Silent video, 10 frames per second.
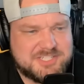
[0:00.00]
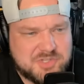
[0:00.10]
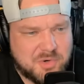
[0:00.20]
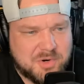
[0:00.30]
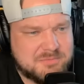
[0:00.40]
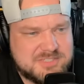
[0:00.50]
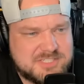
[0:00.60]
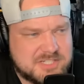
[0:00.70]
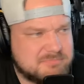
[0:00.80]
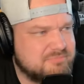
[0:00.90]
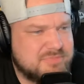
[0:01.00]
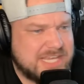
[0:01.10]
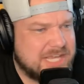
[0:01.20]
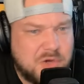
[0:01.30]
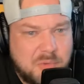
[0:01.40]
storms to
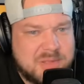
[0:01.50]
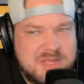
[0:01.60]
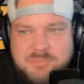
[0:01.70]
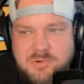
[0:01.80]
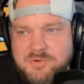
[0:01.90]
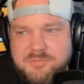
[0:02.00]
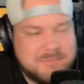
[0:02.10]
kill people,